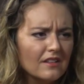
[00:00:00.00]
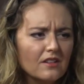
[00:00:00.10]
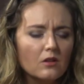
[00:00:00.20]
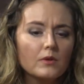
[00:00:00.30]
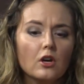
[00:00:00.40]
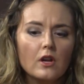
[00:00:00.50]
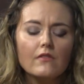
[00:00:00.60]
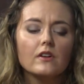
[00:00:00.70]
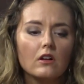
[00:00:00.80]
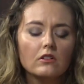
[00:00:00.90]
You know, we don't have
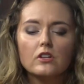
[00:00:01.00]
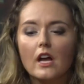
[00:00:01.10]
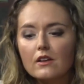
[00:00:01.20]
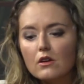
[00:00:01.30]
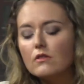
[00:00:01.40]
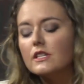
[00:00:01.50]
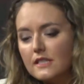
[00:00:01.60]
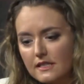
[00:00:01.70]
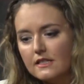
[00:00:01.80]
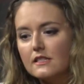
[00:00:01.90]
a culture. I know it's
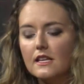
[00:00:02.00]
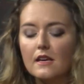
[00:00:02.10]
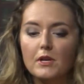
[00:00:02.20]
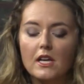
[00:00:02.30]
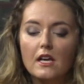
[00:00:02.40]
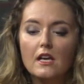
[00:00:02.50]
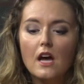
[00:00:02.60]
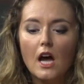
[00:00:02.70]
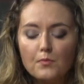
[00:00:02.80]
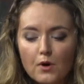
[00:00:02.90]
easy to say, but
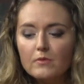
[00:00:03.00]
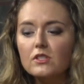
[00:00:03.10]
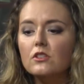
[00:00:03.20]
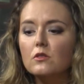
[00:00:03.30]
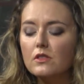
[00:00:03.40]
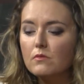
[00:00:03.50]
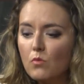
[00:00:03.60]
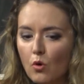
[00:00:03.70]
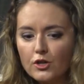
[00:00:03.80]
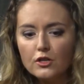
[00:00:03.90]
I promise you, the
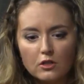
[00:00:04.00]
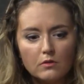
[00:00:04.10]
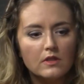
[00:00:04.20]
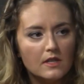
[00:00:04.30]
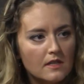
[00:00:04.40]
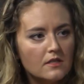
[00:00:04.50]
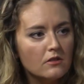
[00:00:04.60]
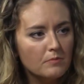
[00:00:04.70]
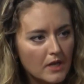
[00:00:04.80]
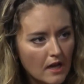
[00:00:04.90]
more you do it, the easier
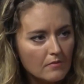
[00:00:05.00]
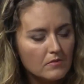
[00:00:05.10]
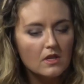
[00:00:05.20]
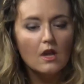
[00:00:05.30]
it becomes.